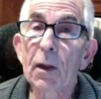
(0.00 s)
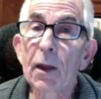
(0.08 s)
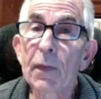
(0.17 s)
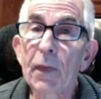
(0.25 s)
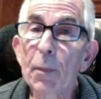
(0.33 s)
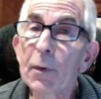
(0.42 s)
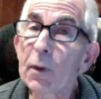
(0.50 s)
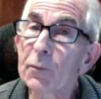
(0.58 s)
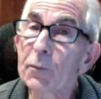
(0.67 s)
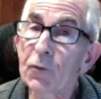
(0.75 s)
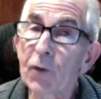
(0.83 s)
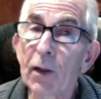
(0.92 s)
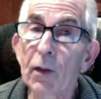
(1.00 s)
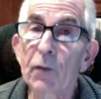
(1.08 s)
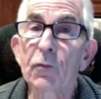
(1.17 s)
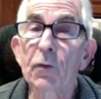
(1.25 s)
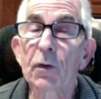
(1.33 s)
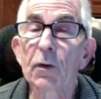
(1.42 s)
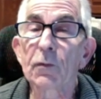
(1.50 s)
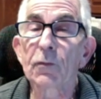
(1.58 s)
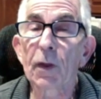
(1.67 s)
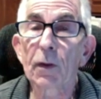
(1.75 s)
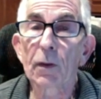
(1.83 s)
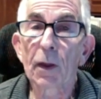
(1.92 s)
And that becomes a challenge in a
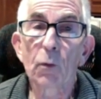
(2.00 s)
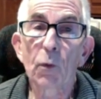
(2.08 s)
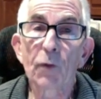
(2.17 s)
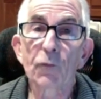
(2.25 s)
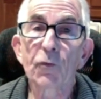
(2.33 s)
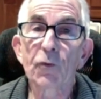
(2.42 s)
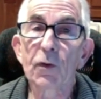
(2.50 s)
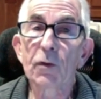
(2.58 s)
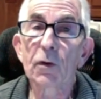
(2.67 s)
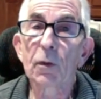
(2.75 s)
state like West Virginia,